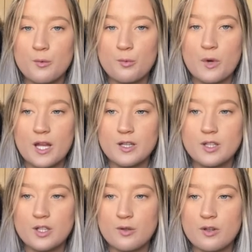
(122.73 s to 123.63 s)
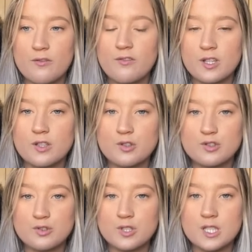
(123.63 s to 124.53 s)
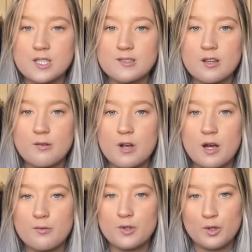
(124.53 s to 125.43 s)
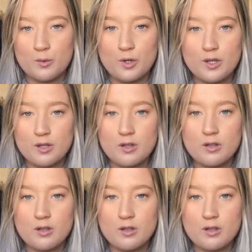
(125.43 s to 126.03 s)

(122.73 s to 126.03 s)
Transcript: when you can fit your studies around your work.